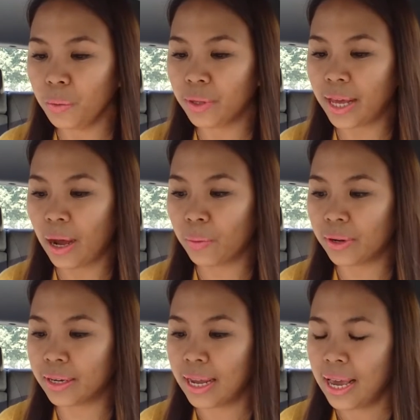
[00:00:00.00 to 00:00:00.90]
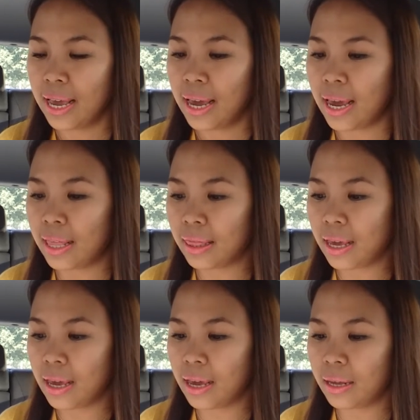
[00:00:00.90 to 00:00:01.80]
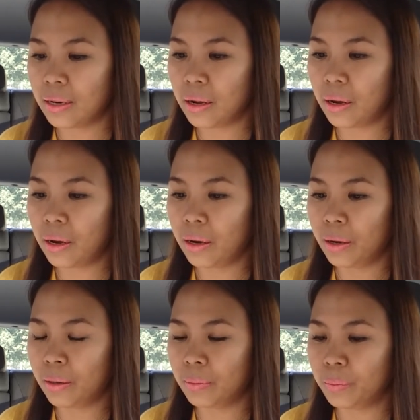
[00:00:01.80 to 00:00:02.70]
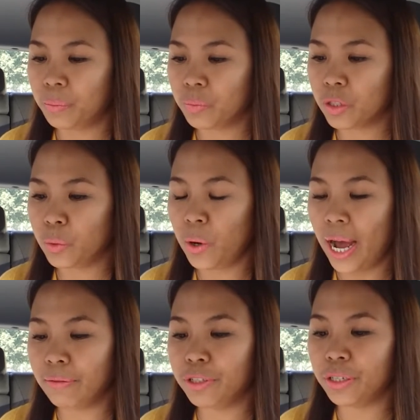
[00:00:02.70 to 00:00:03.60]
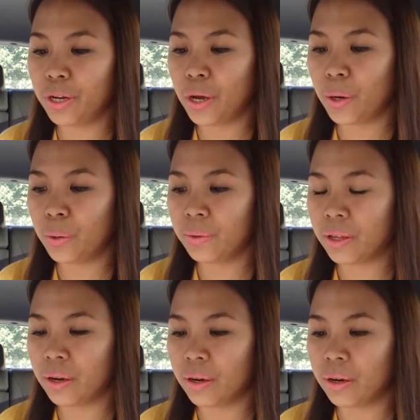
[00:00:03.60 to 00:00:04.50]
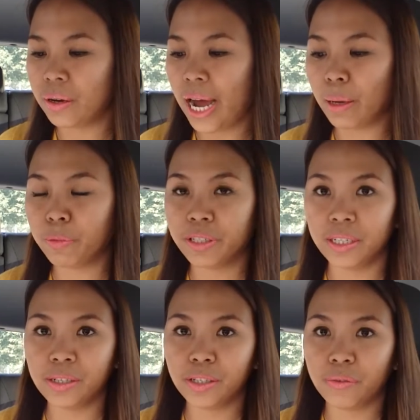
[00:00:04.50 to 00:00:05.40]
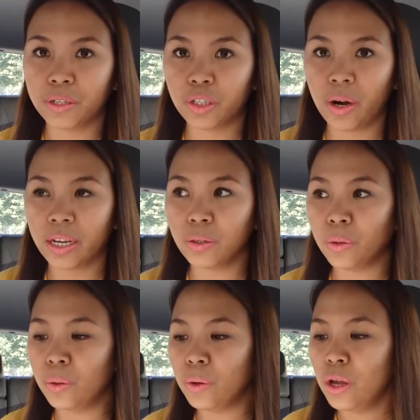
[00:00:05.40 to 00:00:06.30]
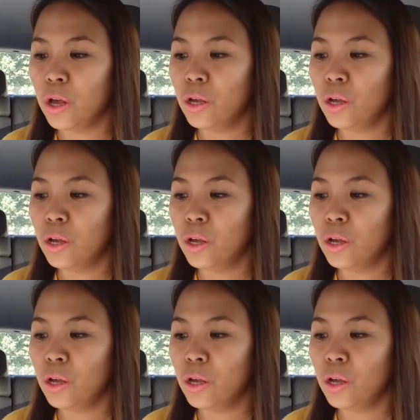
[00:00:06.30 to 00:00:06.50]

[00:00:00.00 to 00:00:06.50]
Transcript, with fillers: with that one and then um, you will have to know the hypotenuse of a triangle